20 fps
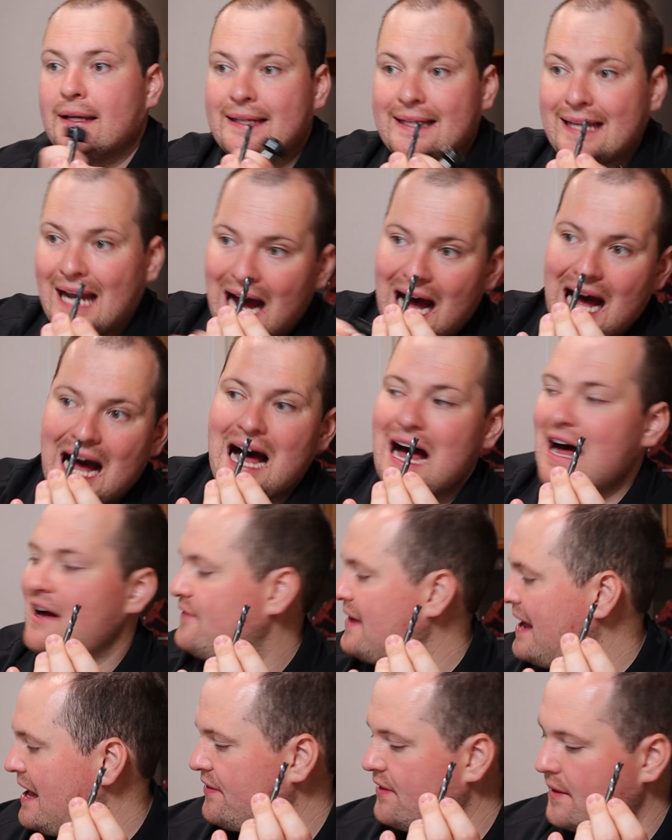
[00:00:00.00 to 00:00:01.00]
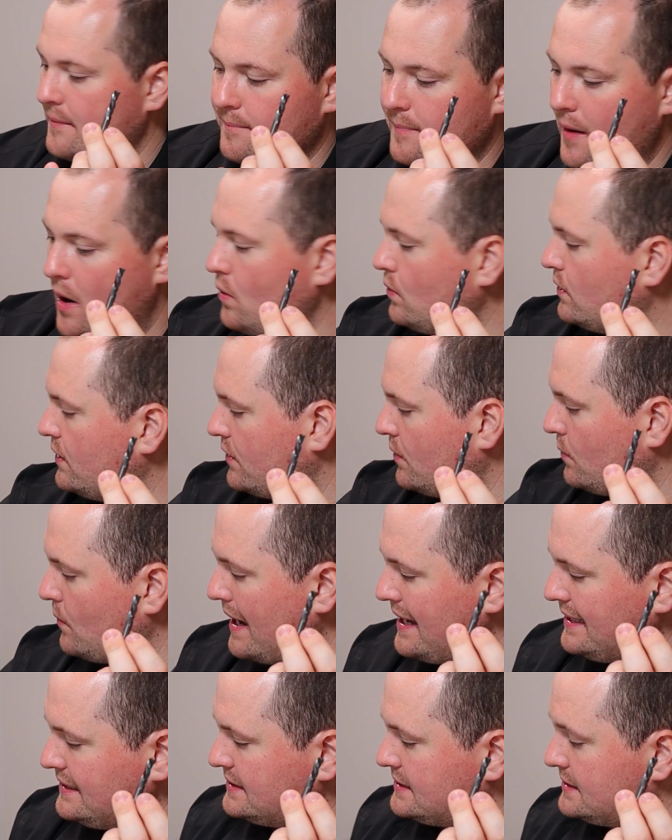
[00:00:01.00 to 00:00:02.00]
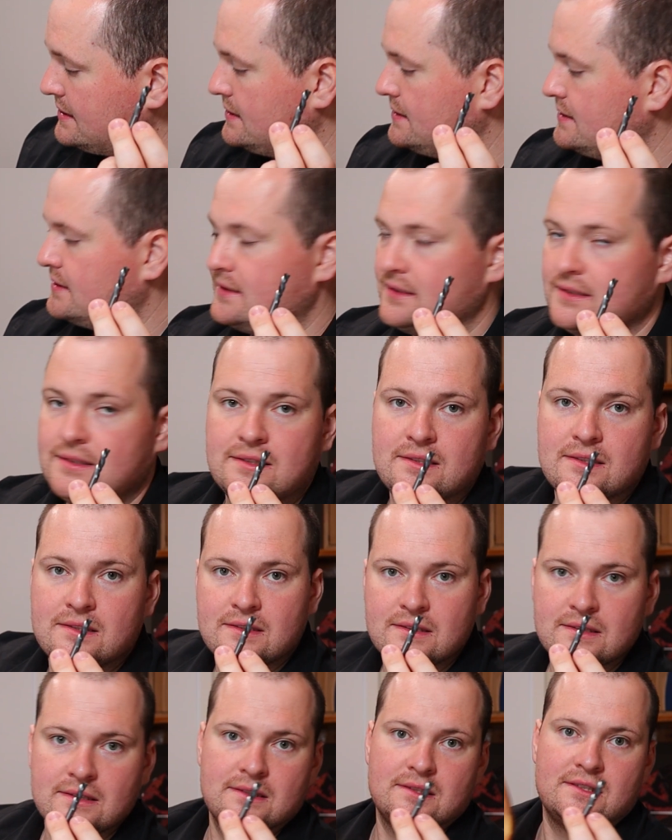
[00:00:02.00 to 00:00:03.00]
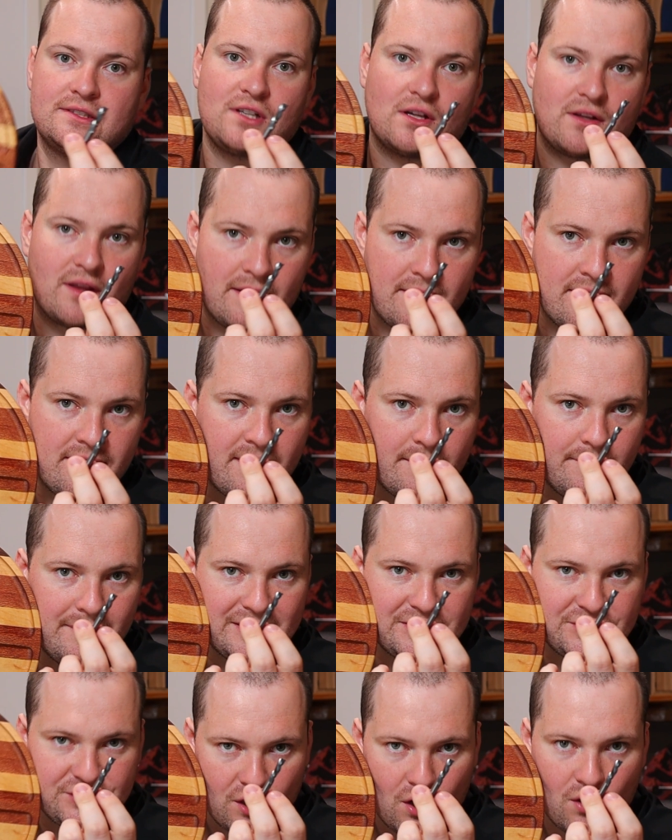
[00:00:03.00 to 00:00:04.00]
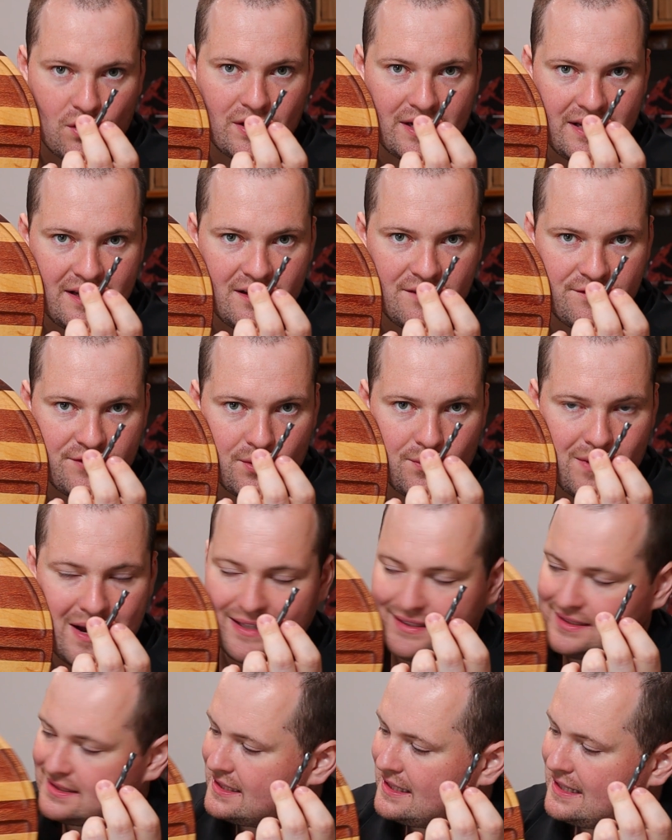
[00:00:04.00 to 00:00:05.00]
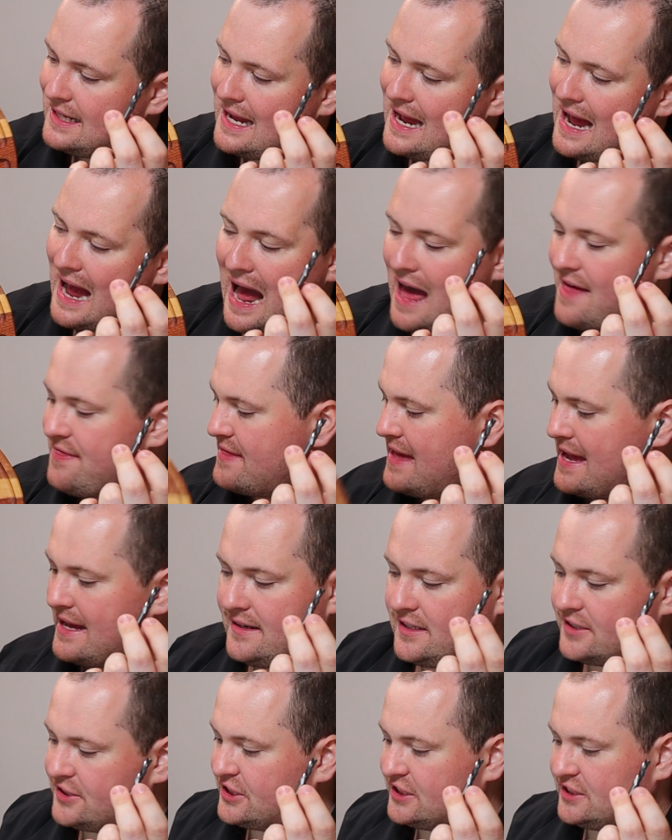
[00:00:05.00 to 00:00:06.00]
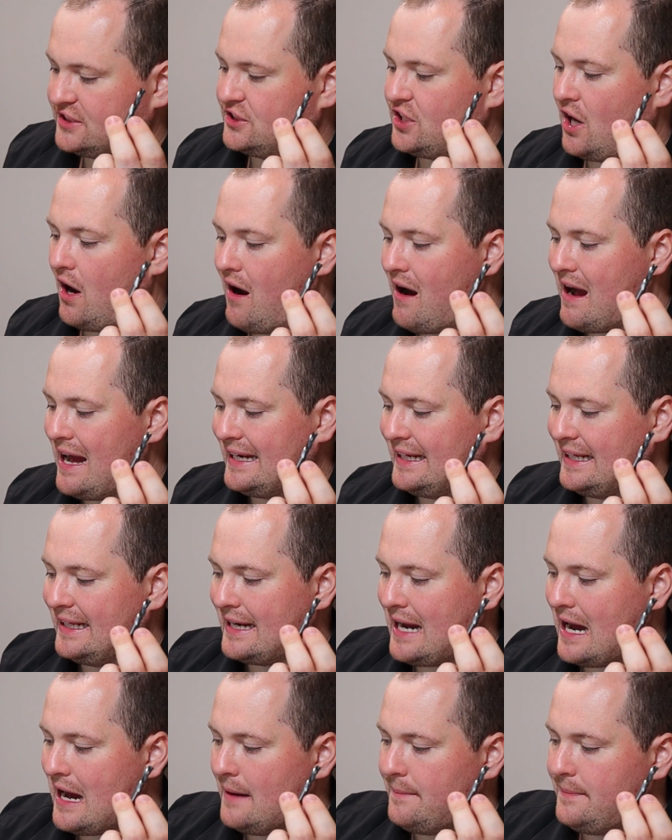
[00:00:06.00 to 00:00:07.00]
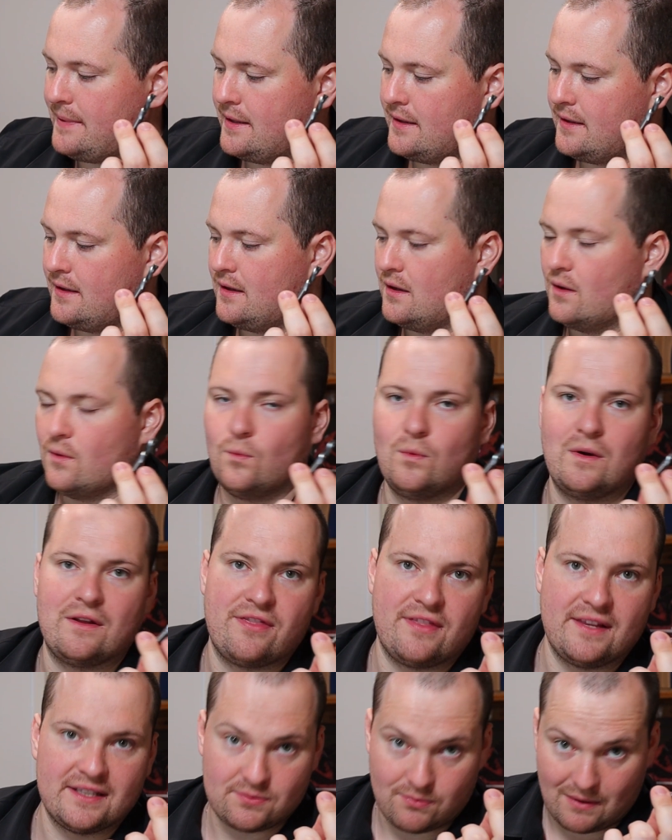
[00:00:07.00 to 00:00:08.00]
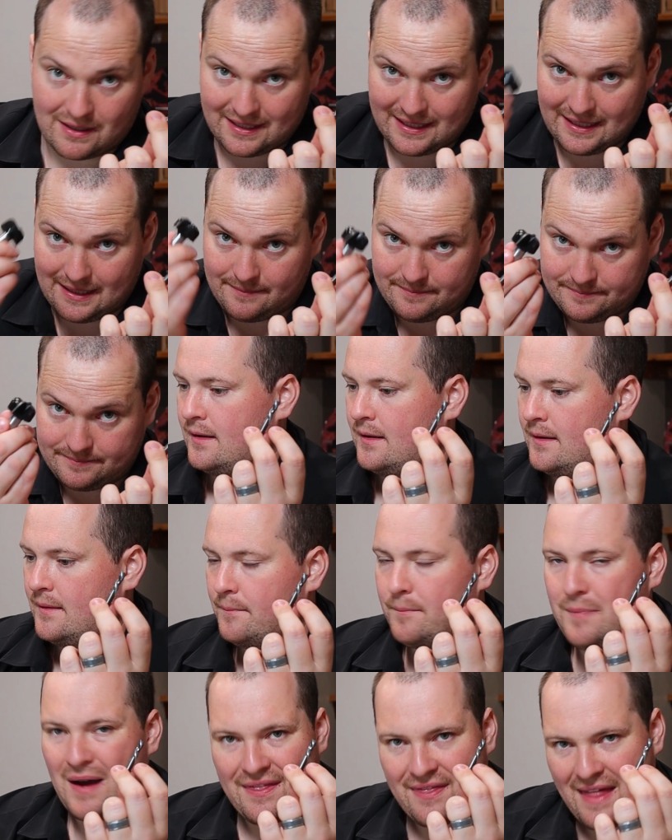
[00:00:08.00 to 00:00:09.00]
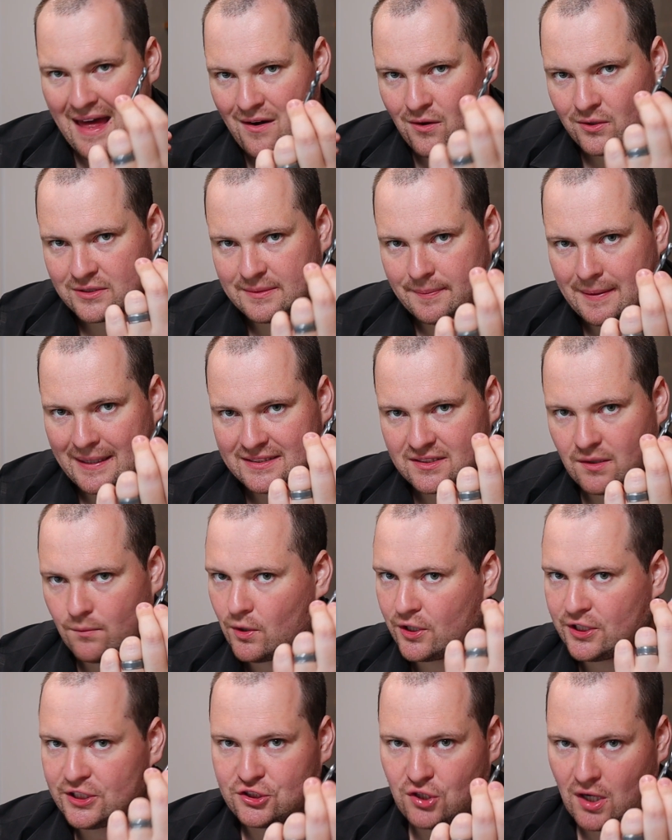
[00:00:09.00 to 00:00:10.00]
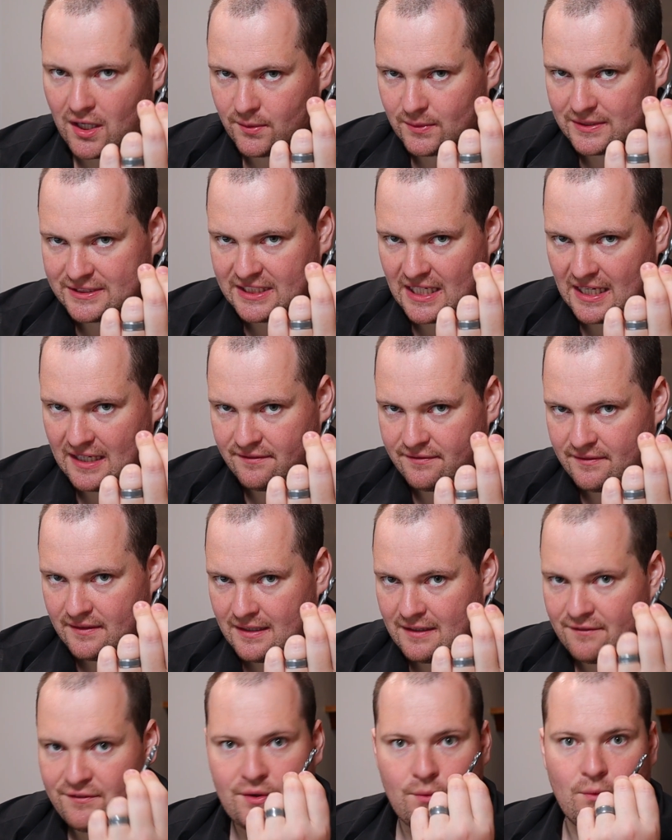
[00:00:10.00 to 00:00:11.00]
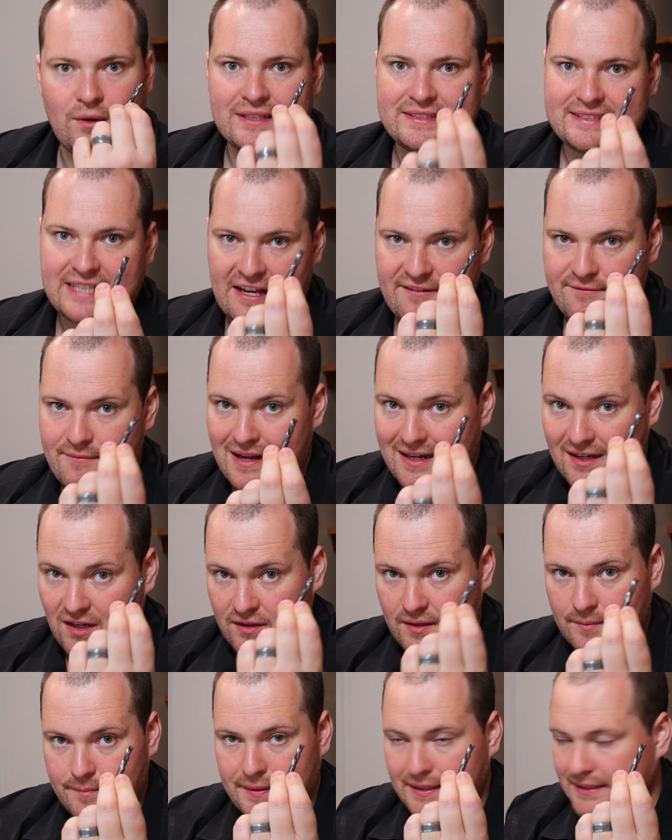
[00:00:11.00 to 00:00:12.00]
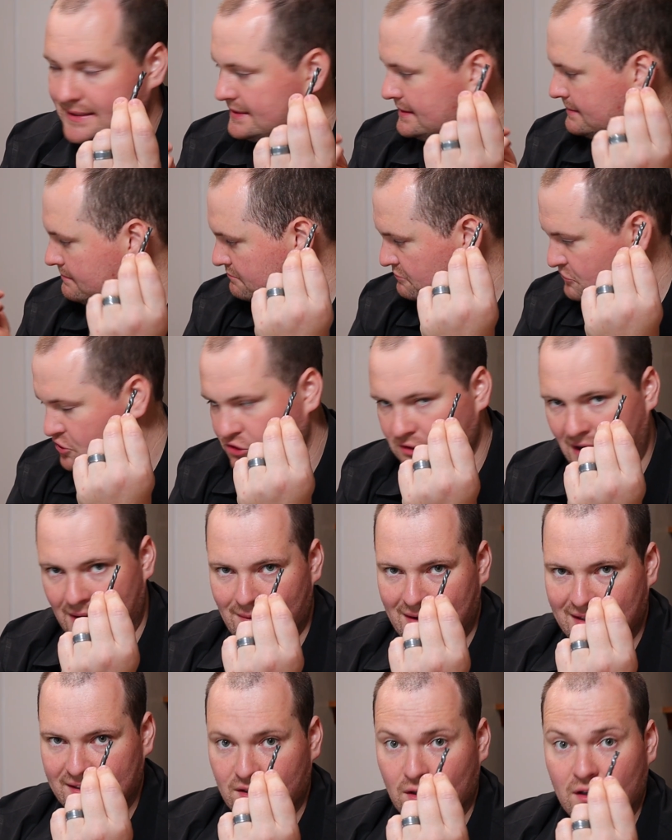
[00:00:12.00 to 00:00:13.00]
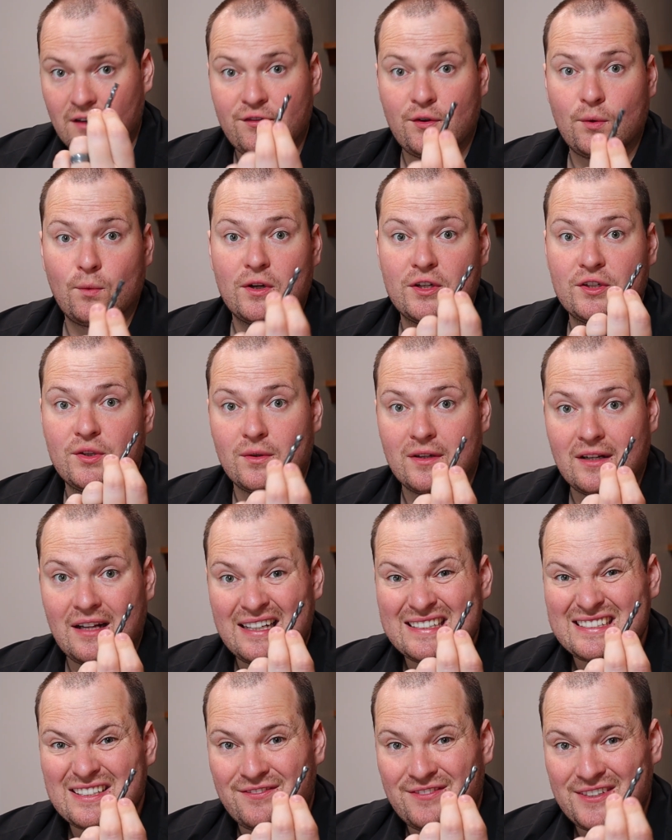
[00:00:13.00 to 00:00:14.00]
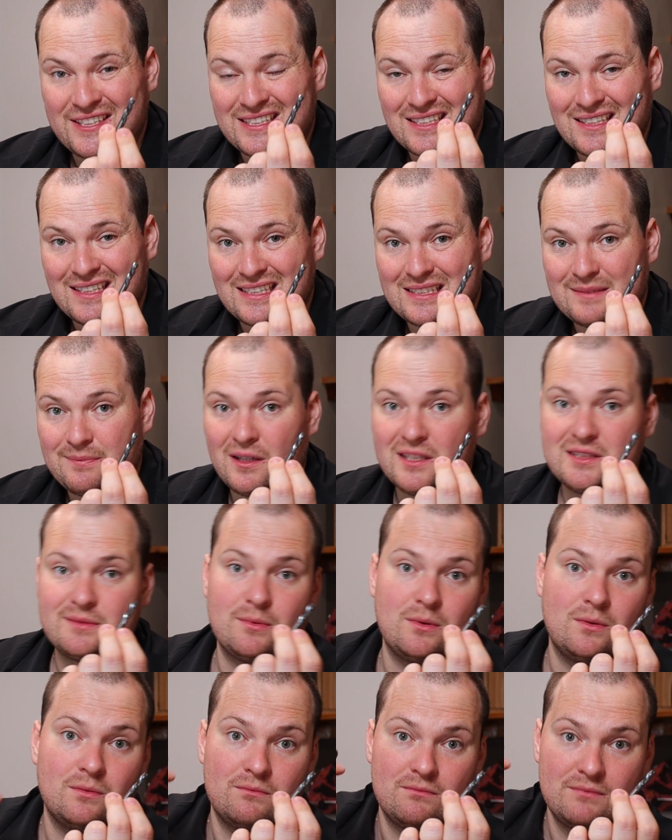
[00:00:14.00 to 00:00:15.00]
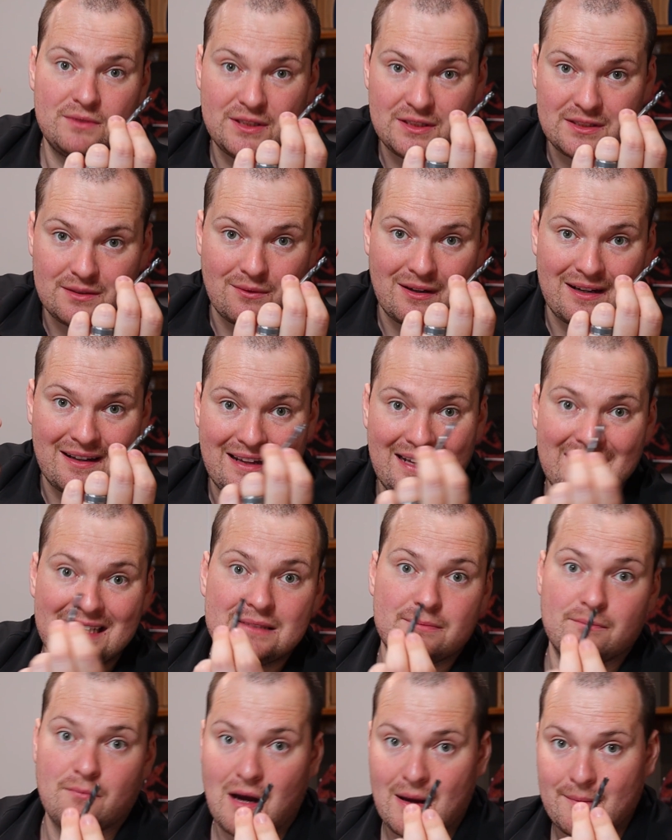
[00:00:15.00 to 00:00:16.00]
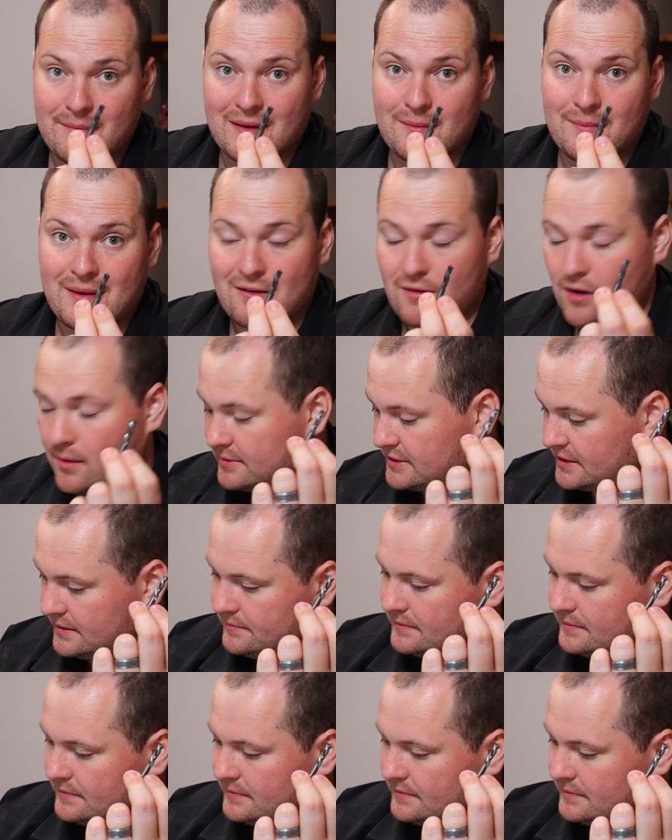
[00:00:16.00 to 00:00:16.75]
carve out the bulk of the waste, so the majority of the waste, and then just tidy it up with this one here. But that all depends on what you're trying to achieve. If you want to save money on the bits, great way to do it. If you want to do it as efficiently as possible, using one of these might be the better option.